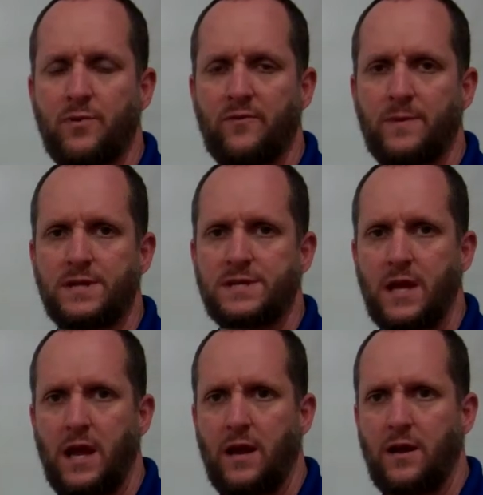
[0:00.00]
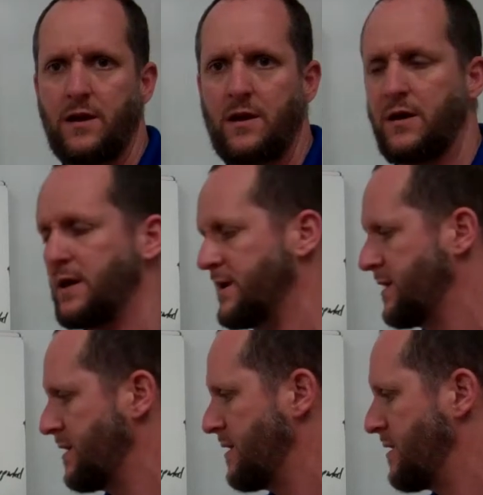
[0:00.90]
movements and into
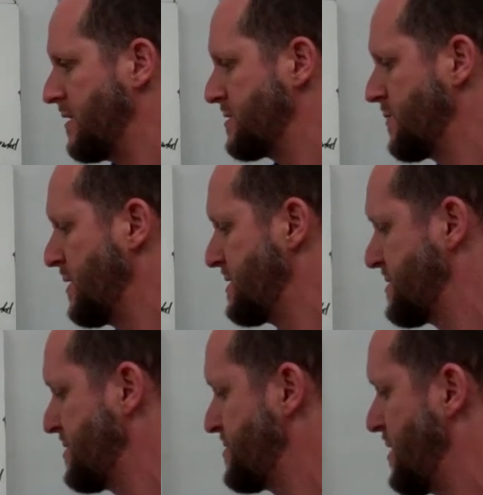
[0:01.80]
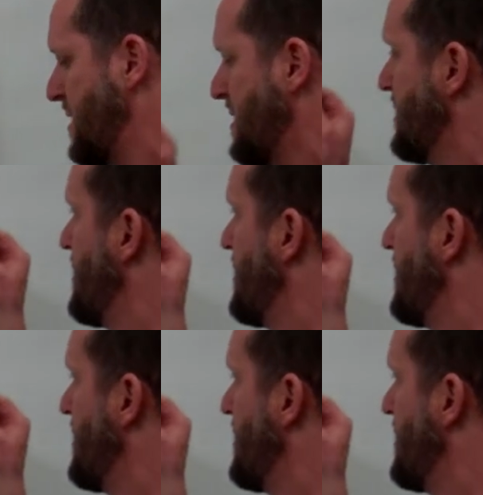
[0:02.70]
the 20th century,